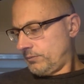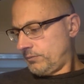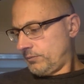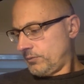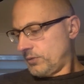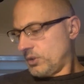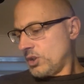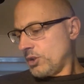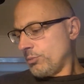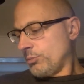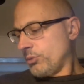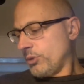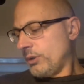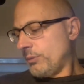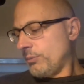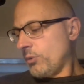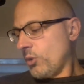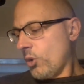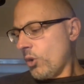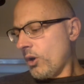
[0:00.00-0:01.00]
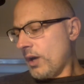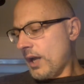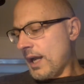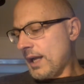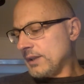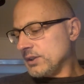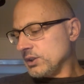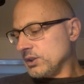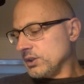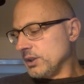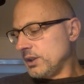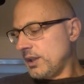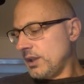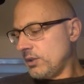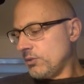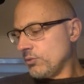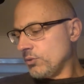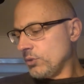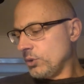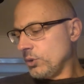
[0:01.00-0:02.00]
the Supreme Court actually
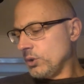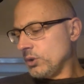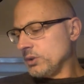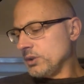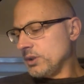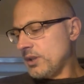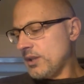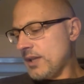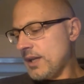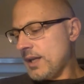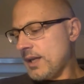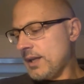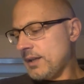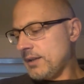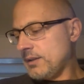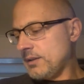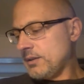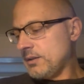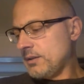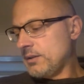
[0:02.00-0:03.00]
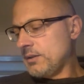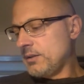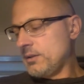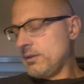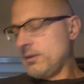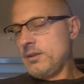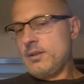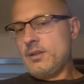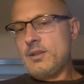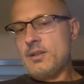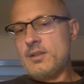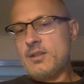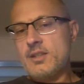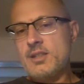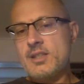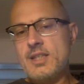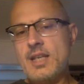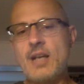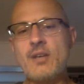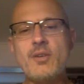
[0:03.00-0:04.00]
had ruled that the
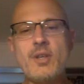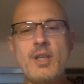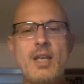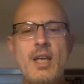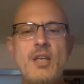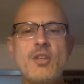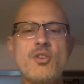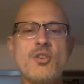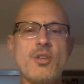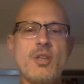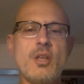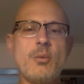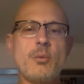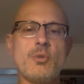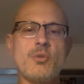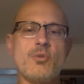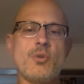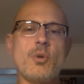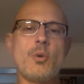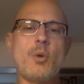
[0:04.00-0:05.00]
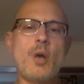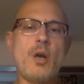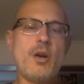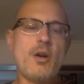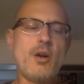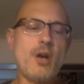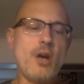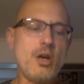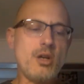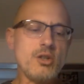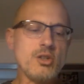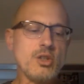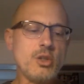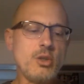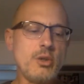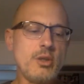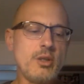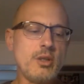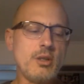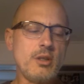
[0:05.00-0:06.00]
desegregation that was required
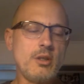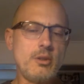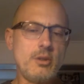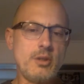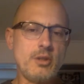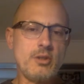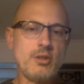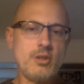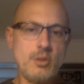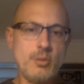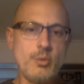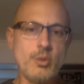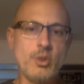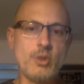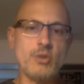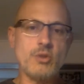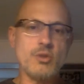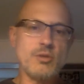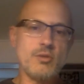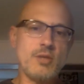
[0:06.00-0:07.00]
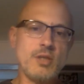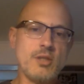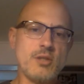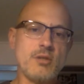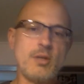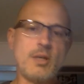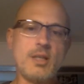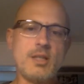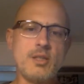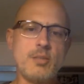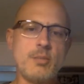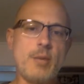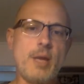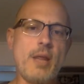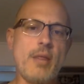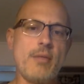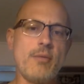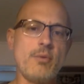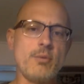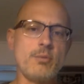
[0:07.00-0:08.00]
also included terminals, restaurants,
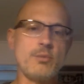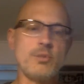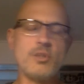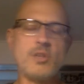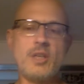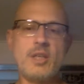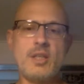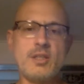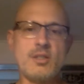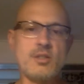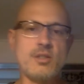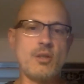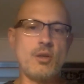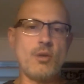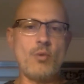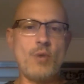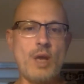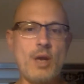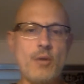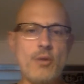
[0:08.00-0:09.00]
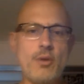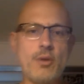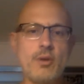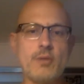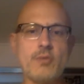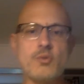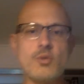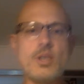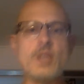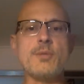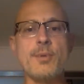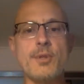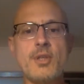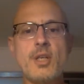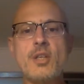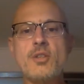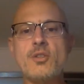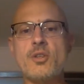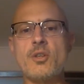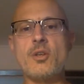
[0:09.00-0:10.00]
bathrooms, things around the
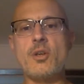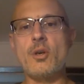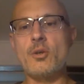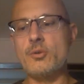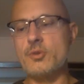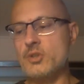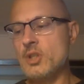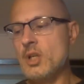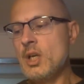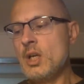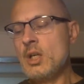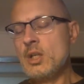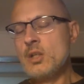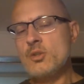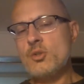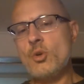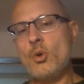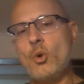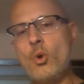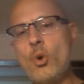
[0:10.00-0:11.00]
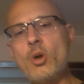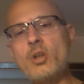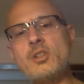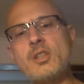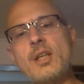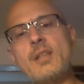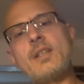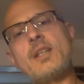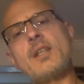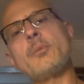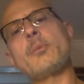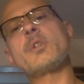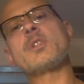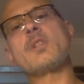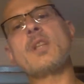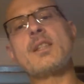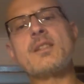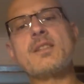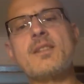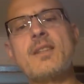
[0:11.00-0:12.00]
transportation nodes. So CORE's idea was,
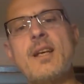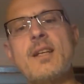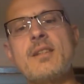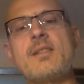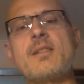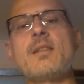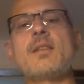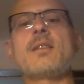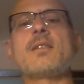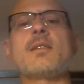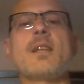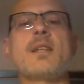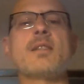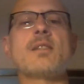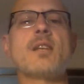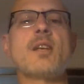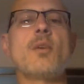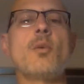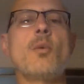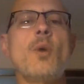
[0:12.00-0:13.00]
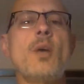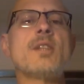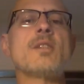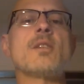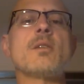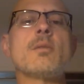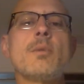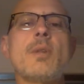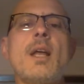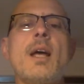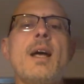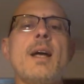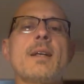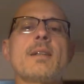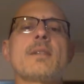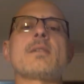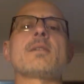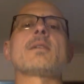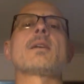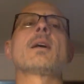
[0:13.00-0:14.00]
let's test this, let's get whites and
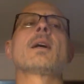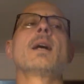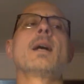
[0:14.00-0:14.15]
blacks